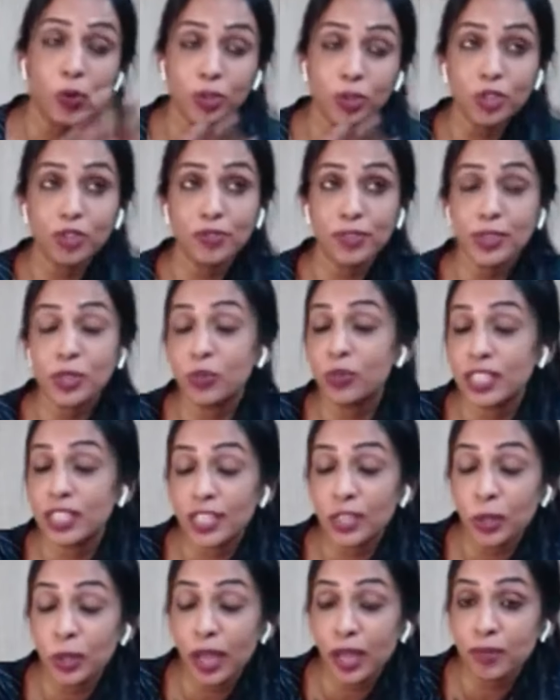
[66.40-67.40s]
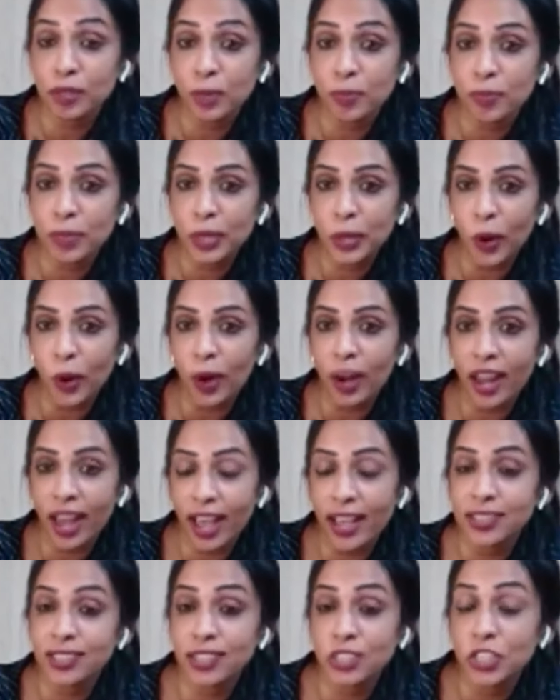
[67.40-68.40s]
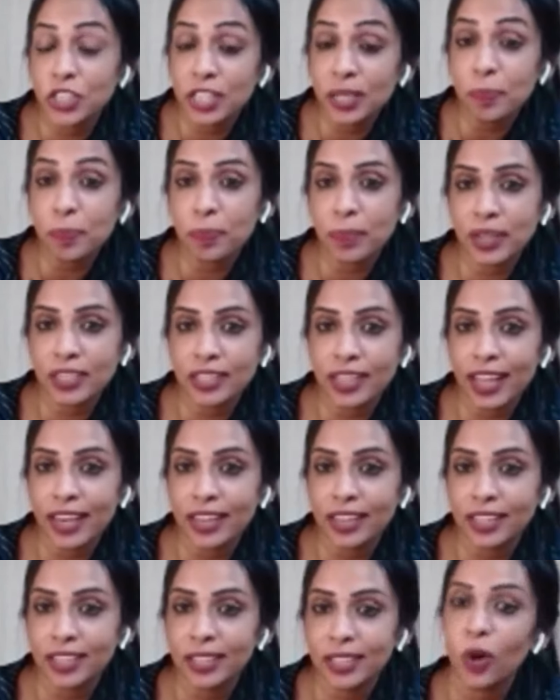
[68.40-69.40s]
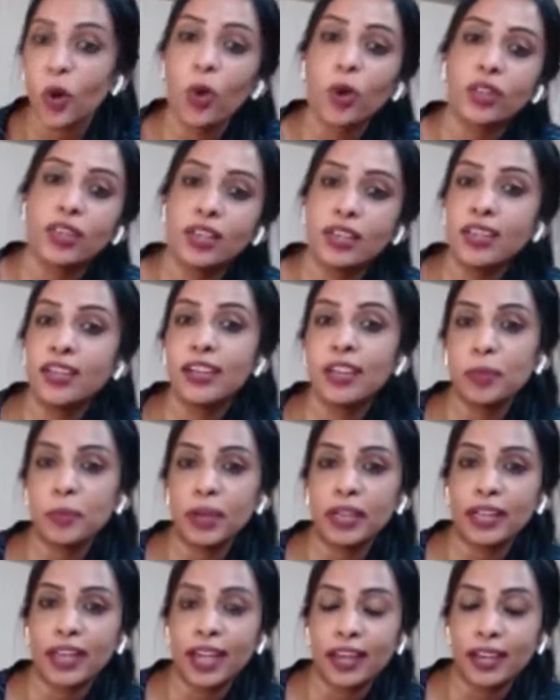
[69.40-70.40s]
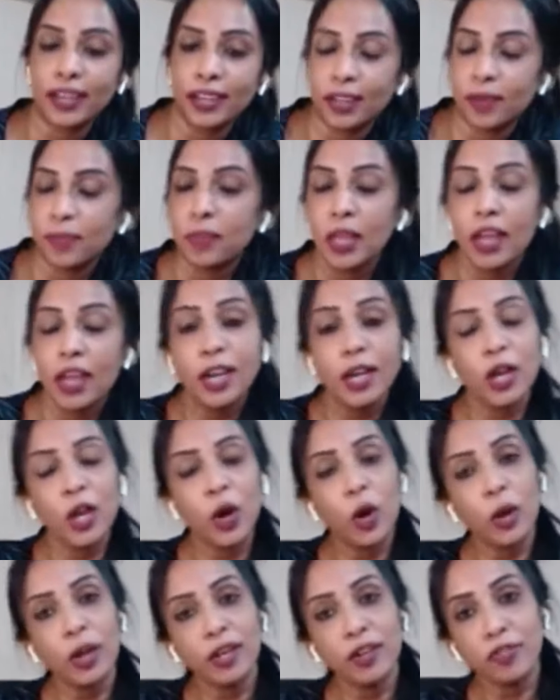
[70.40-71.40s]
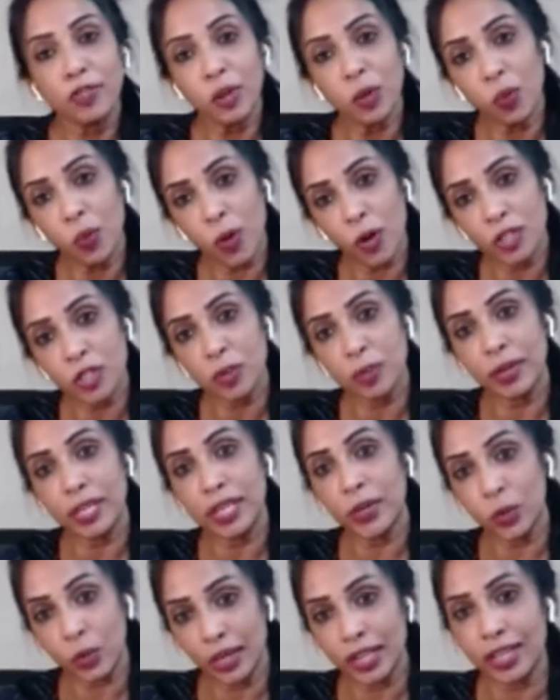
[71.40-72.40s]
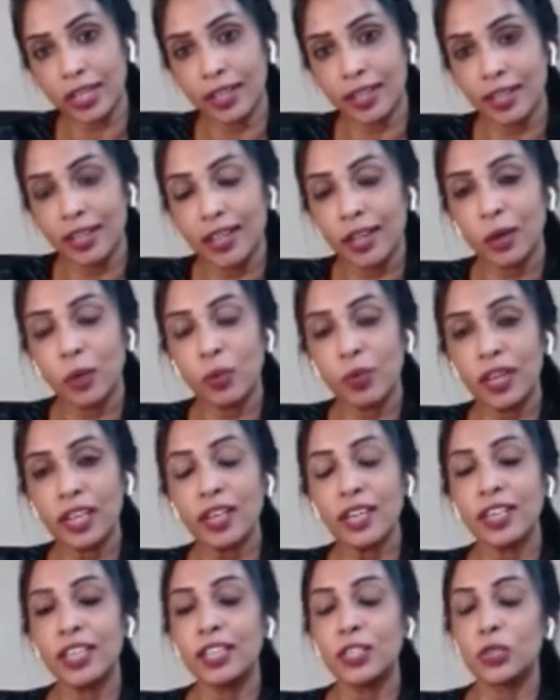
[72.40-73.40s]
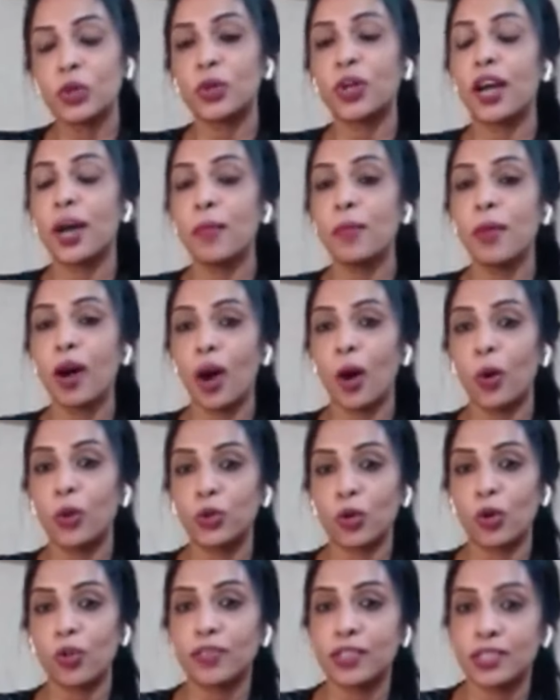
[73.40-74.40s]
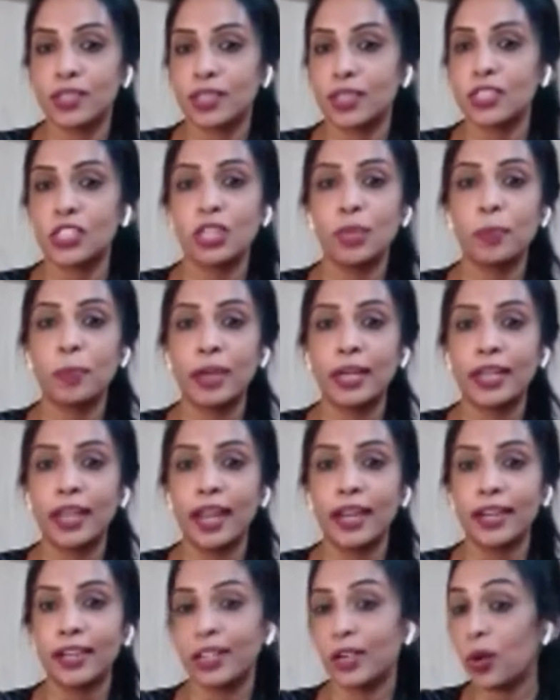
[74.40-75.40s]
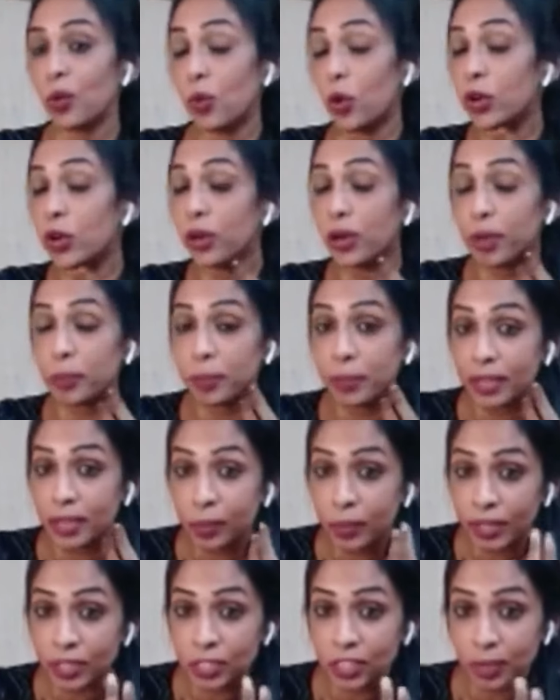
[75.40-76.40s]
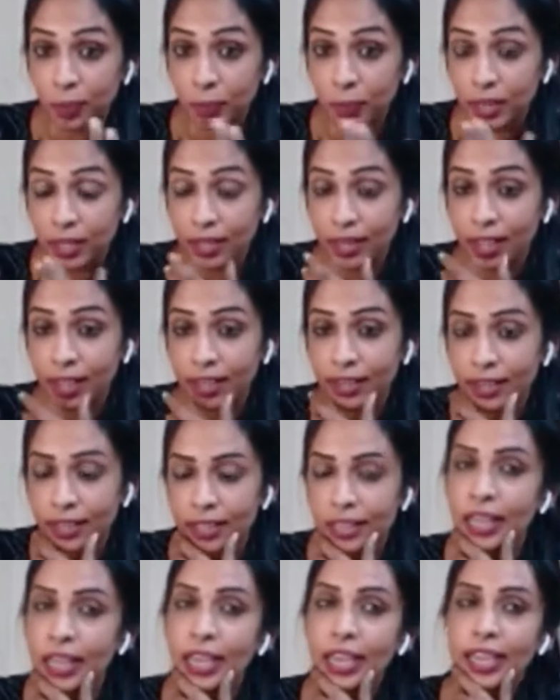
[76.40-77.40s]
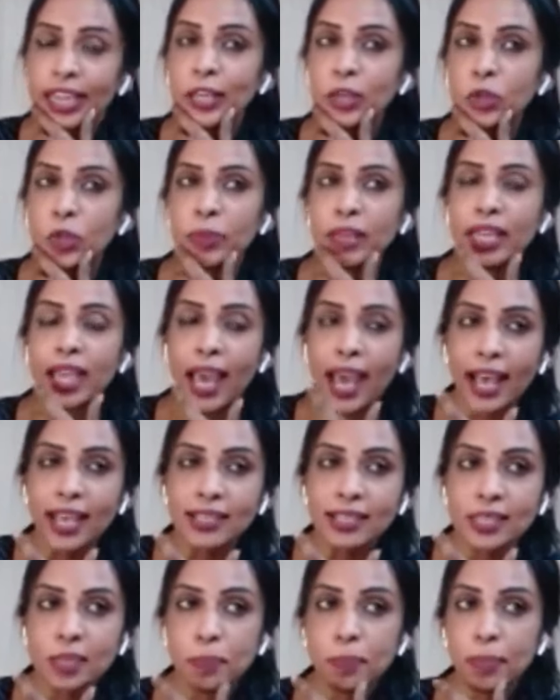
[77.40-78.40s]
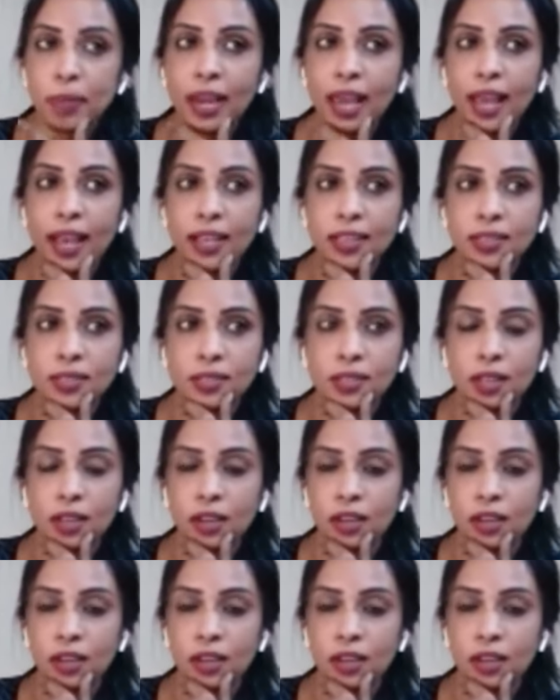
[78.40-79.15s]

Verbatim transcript: of us tend to have something called as the sheep mentality or the herd mentality. Now, if you want to be unique, we need to come out of this sheep mentality. Now, what do I mean by sheep mentality? It could be as simple as